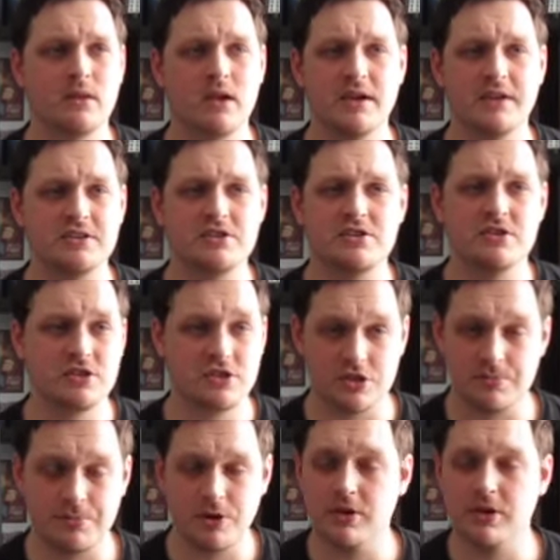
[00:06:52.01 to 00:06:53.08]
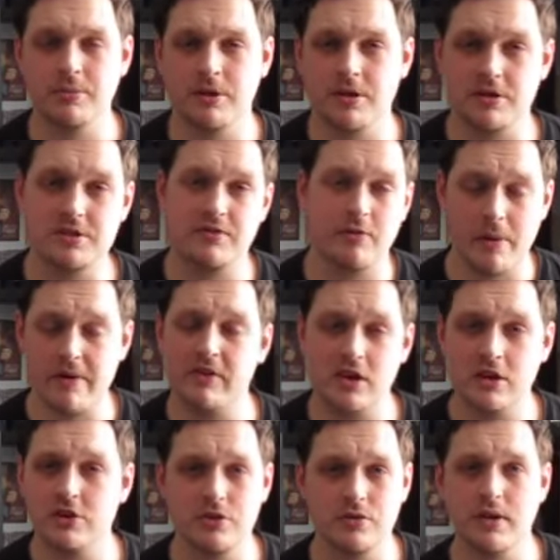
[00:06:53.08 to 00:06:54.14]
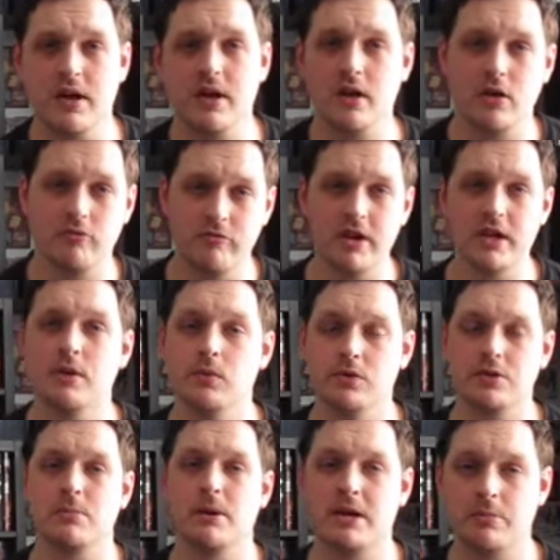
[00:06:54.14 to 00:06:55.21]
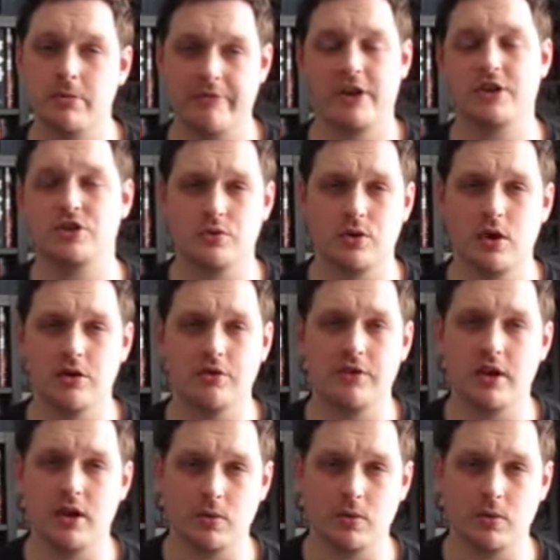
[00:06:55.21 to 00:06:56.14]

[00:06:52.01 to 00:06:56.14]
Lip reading: it's just purely because if I'm ever going to do that, I really want to make a professional go of it.